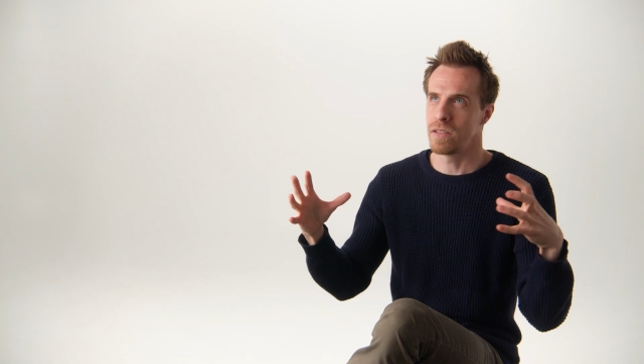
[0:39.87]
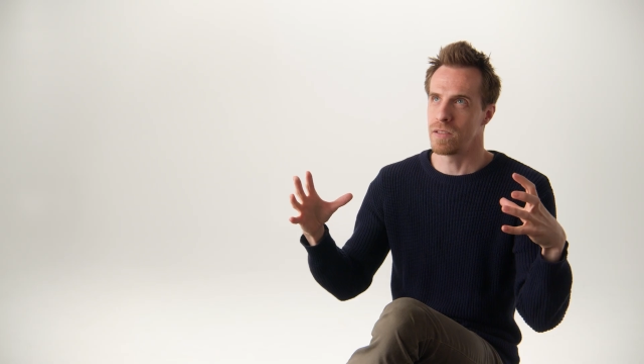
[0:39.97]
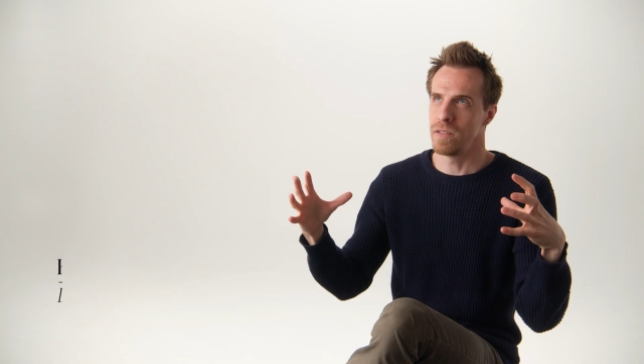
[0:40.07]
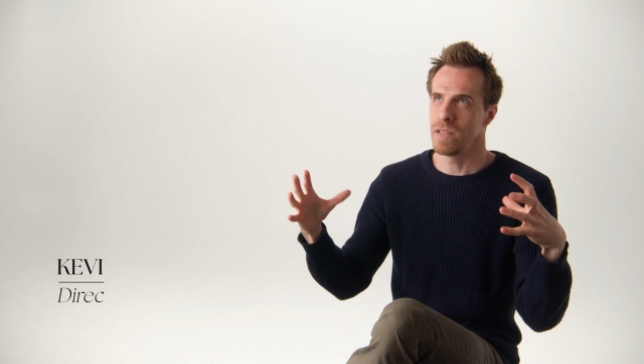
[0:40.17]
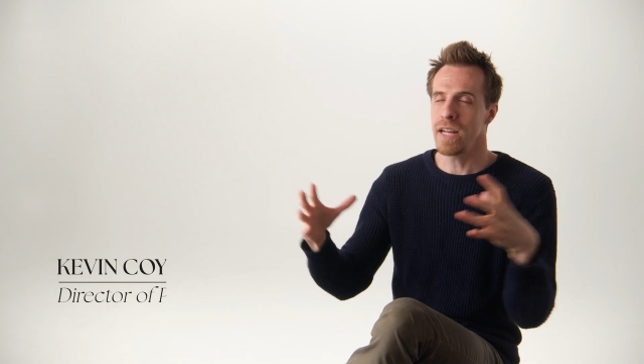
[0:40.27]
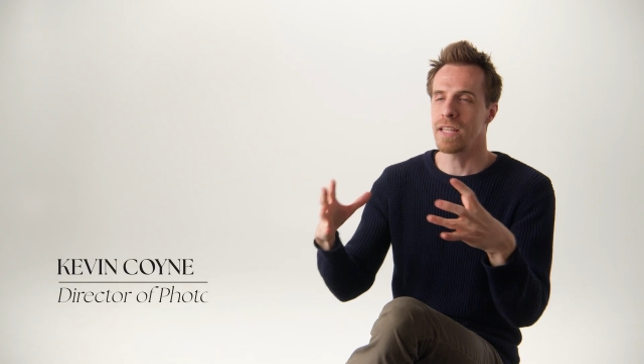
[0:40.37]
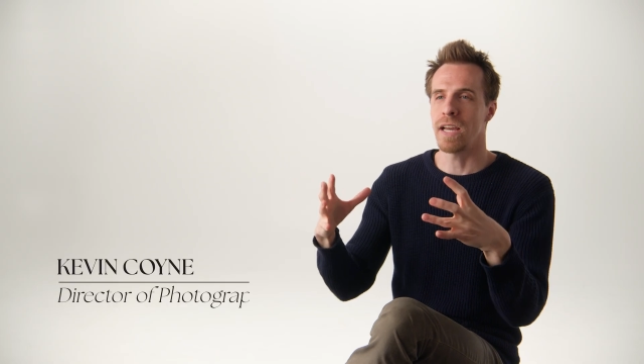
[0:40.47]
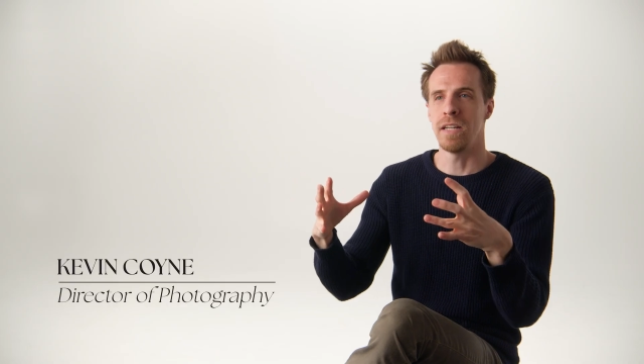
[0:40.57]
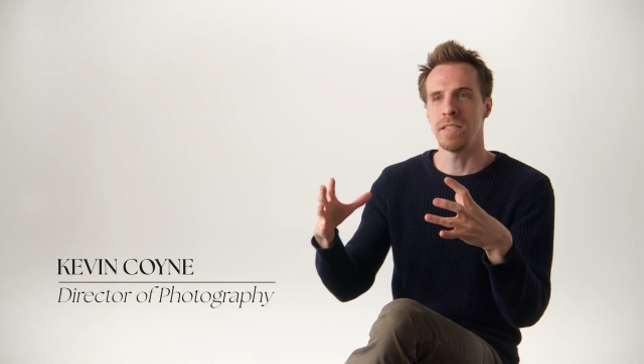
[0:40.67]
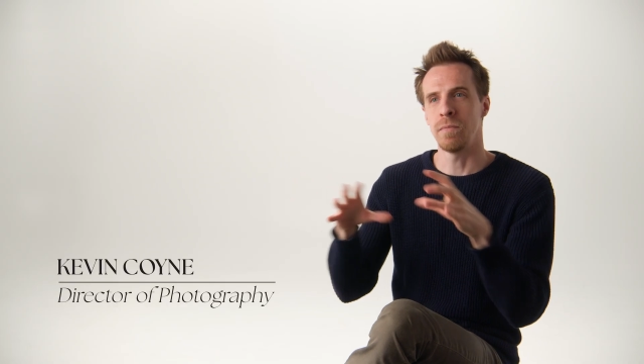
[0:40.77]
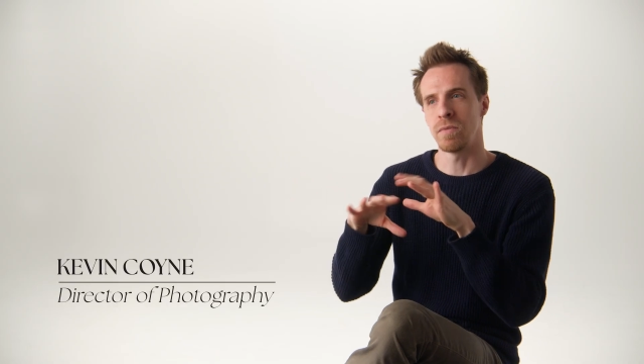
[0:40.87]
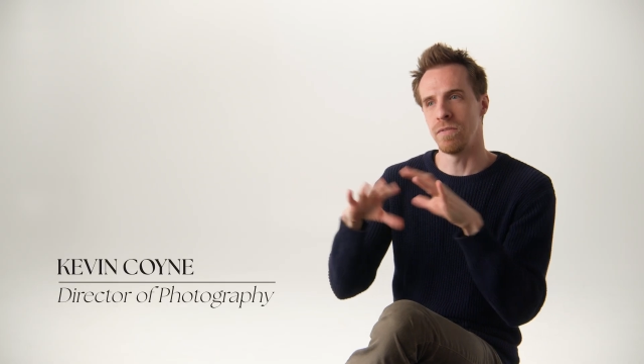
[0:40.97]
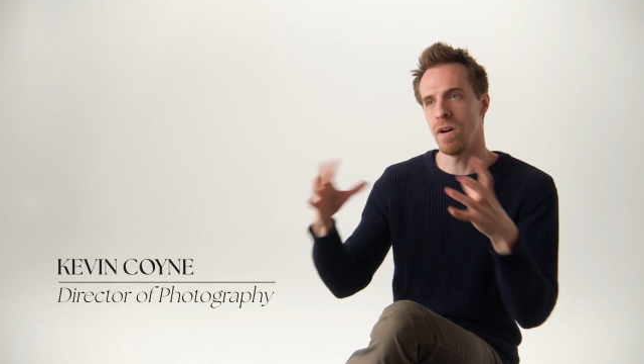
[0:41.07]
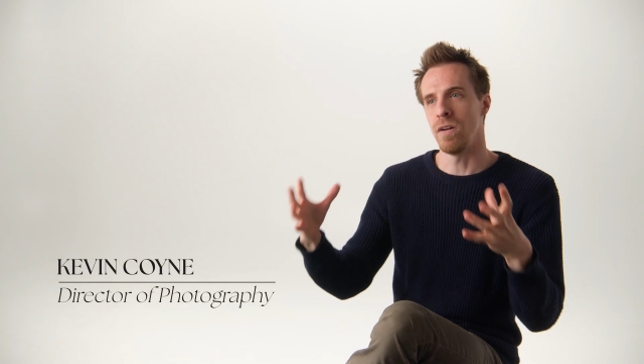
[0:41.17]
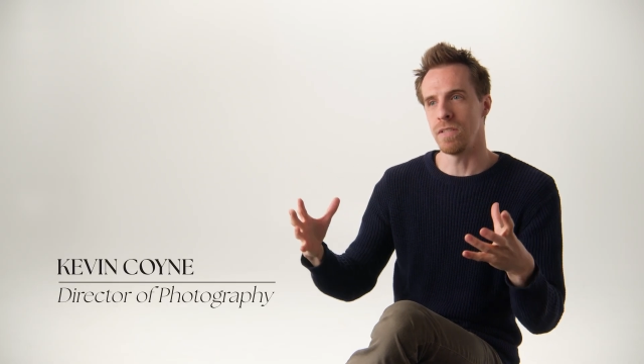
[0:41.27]
A lot of the concept
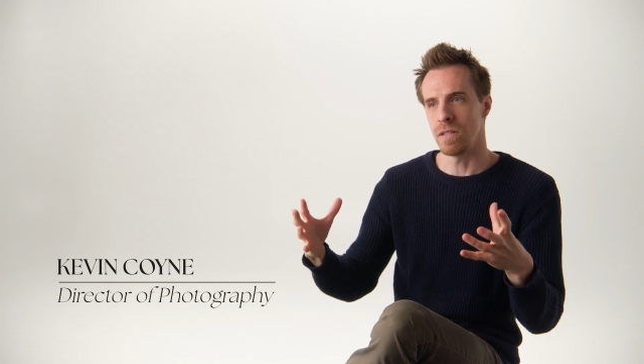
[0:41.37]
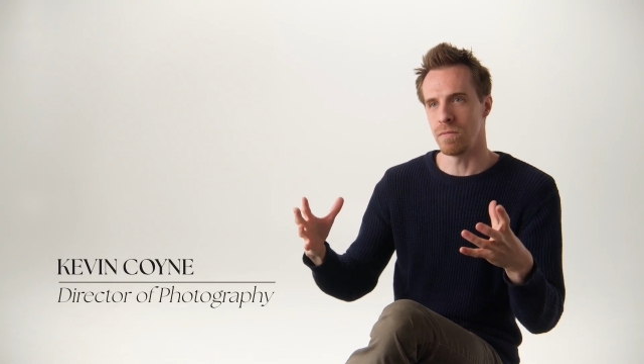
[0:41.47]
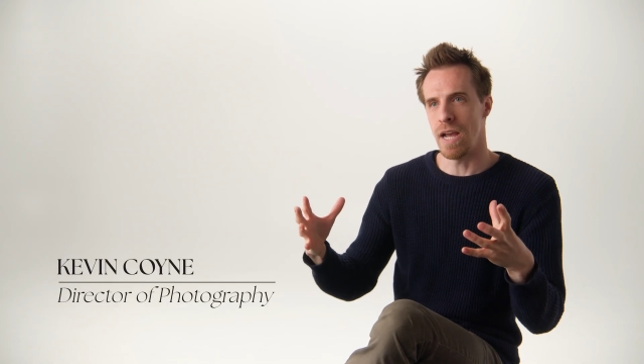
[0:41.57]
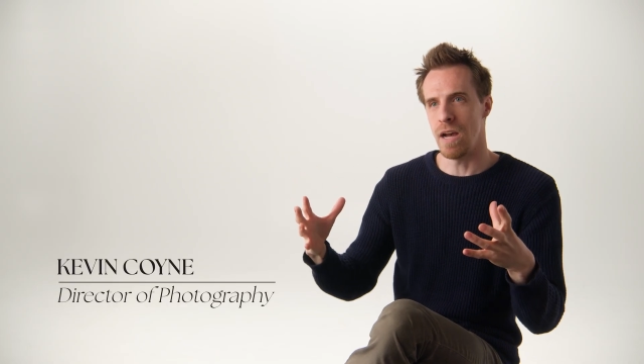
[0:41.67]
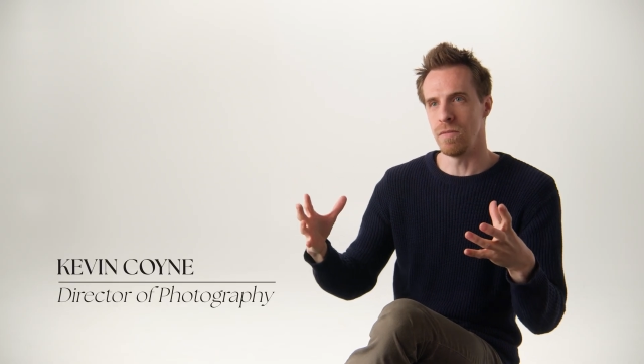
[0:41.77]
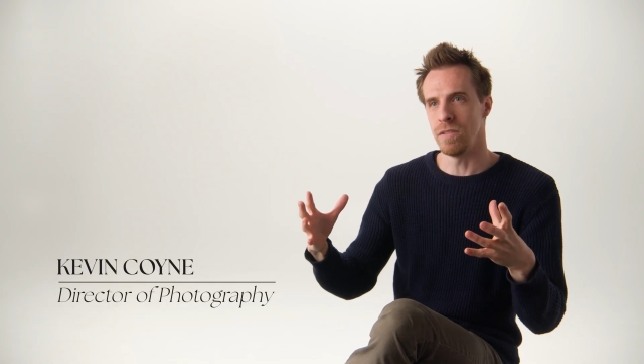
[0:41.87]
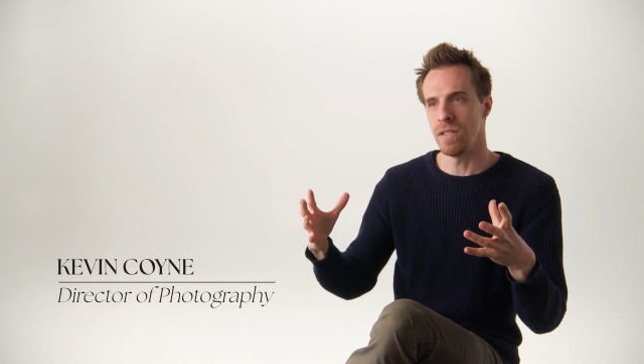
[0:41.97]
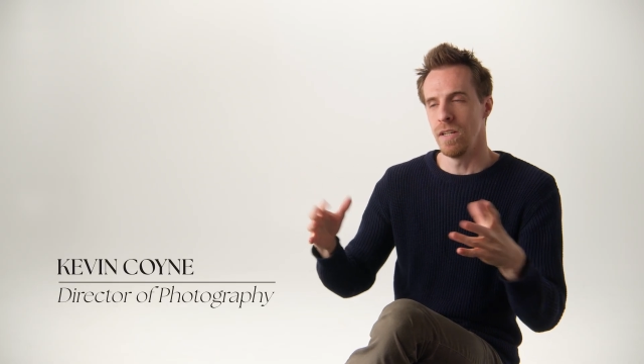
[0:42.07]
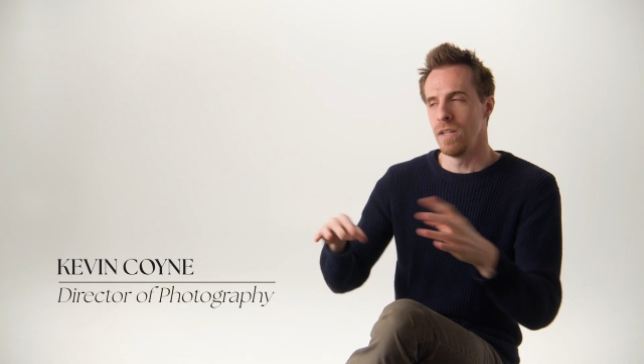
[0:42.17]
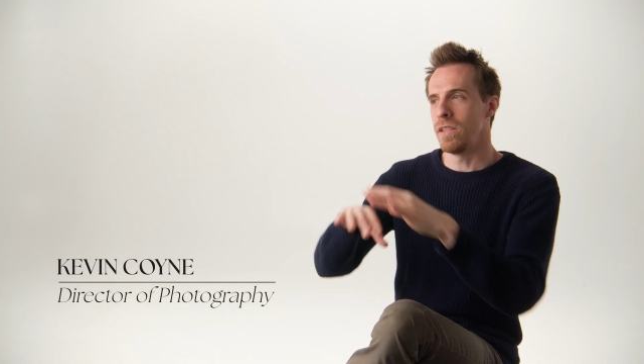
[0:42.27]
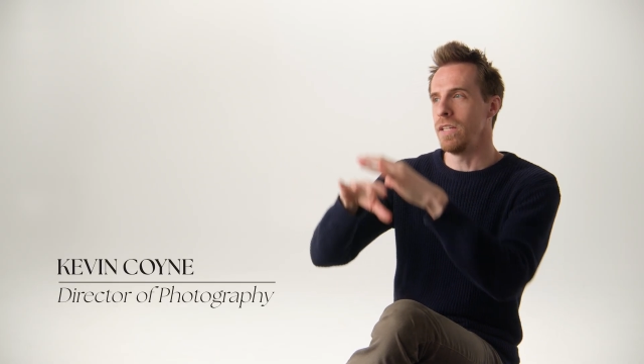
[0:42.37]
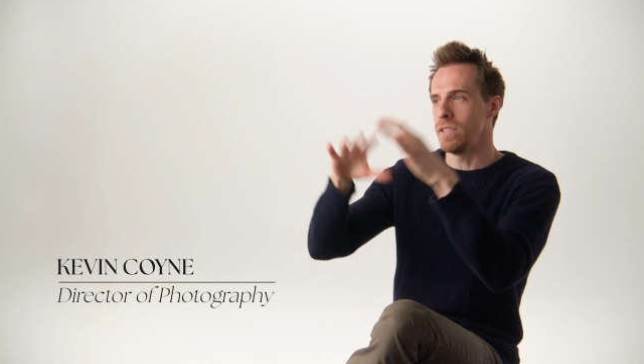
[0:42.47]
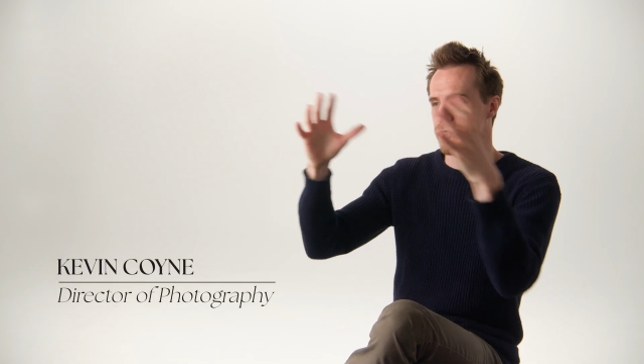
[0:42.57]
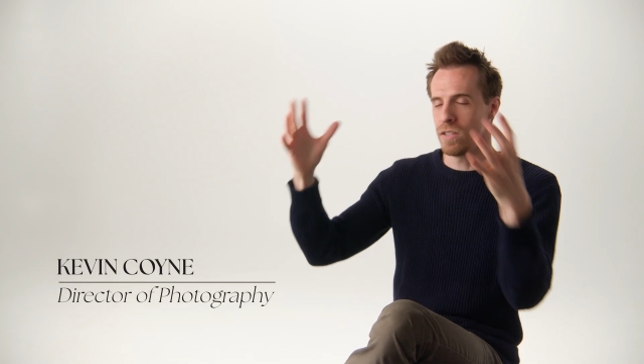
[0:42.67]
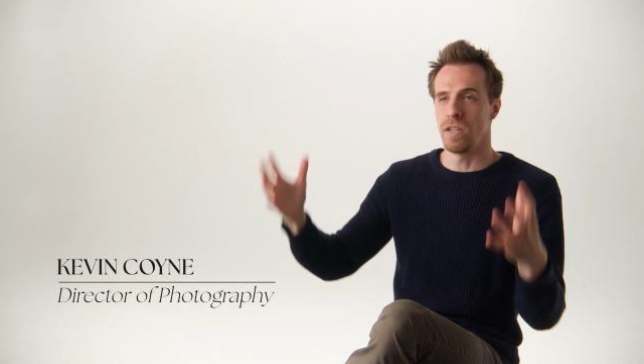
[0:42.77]
revolved around
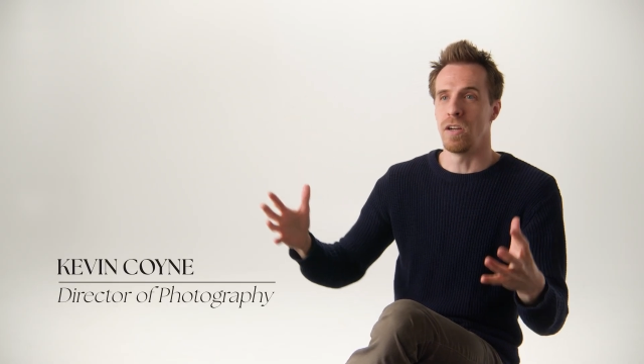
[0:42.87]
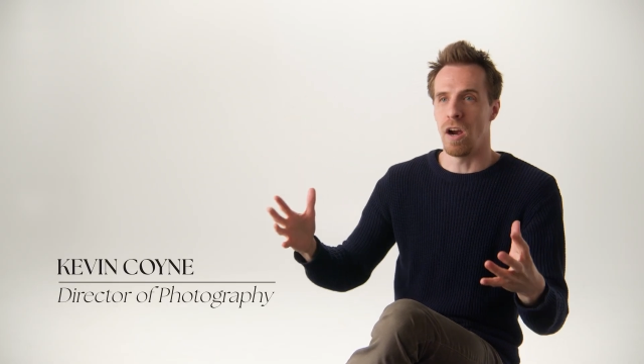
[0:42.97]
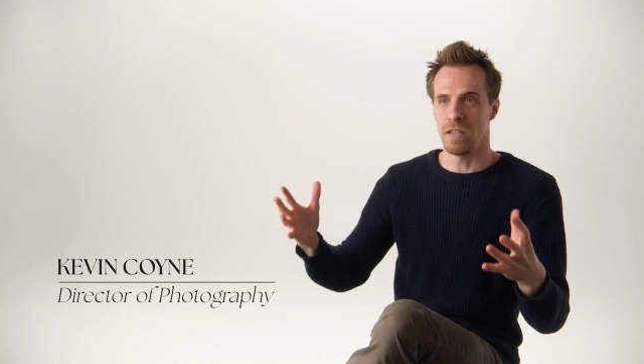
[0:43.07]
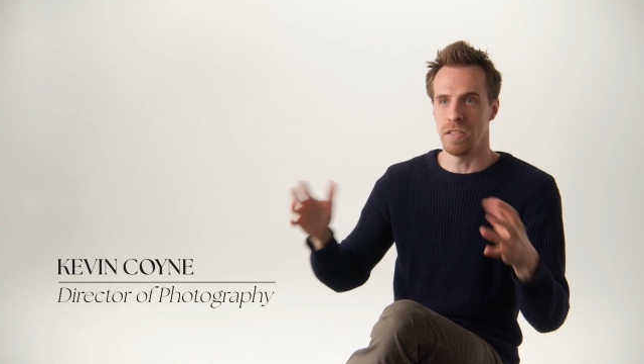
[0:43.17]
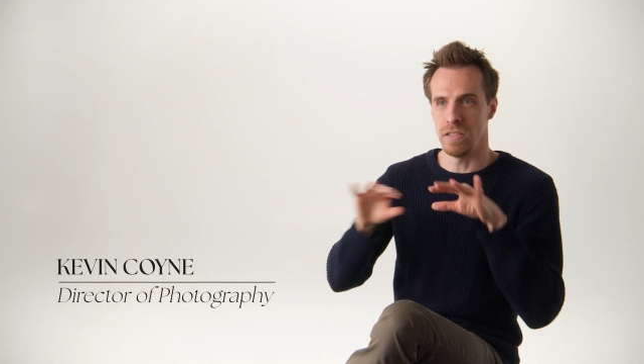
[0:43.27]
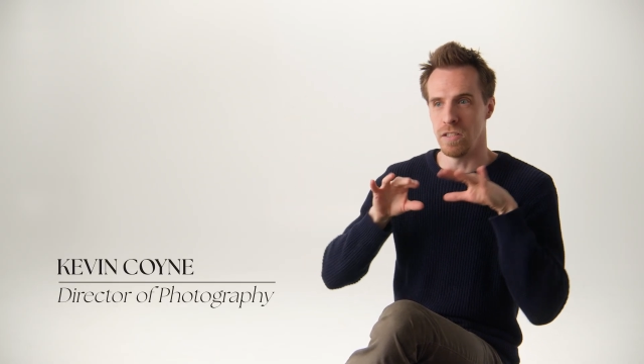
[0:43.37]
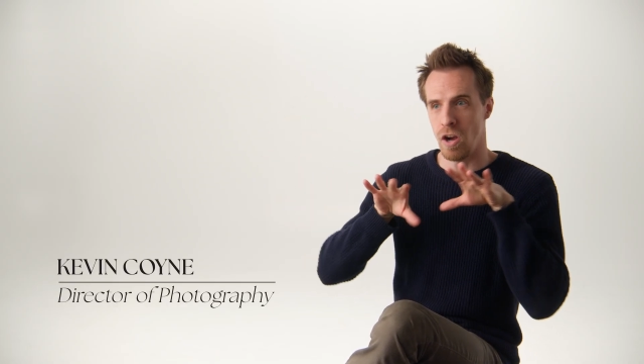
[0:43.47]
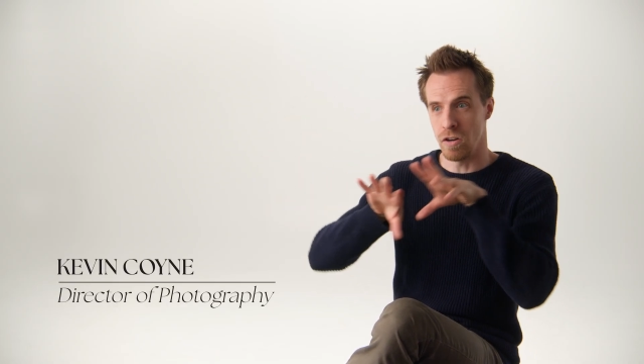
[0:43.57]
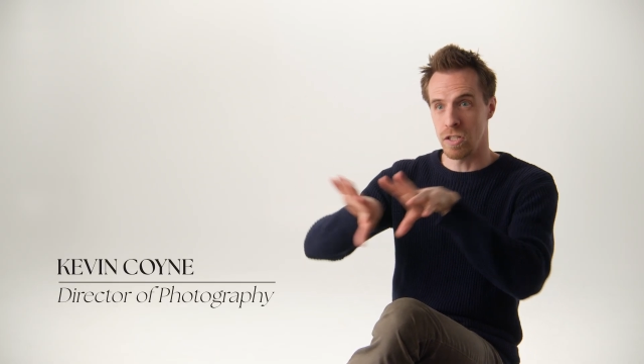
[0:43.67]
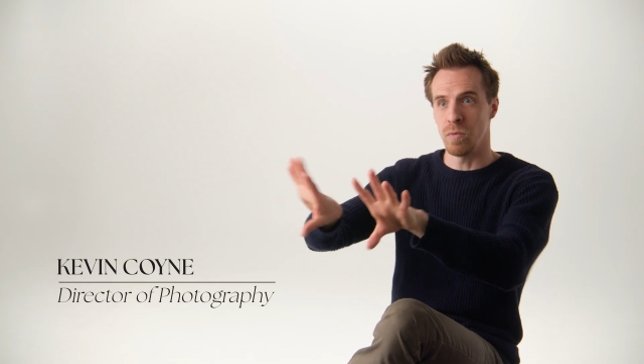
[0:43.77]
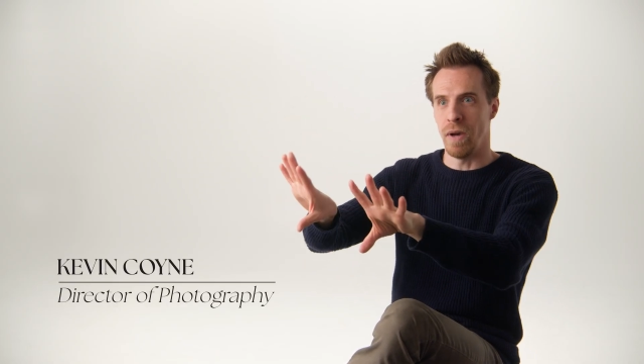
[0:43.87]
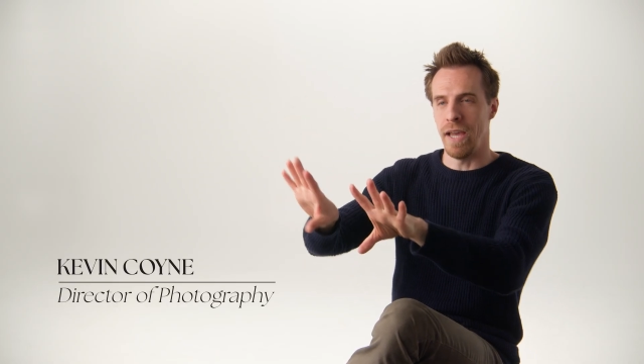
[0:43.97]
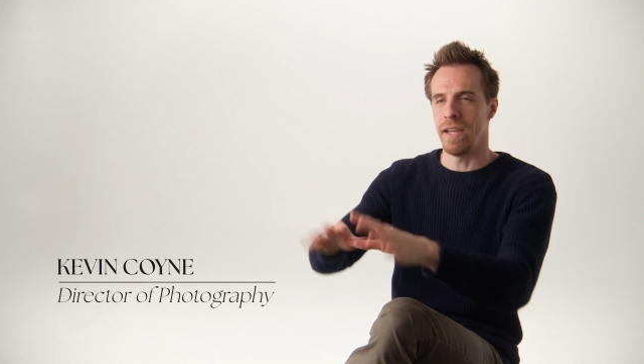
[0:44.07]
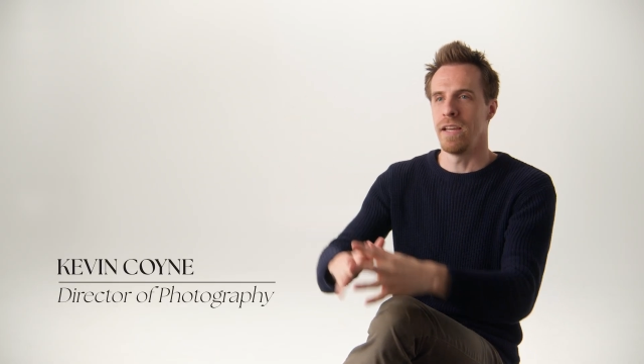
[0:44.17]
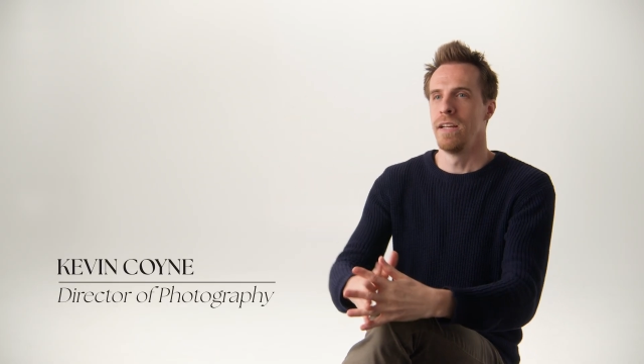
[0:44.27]
this garden archway.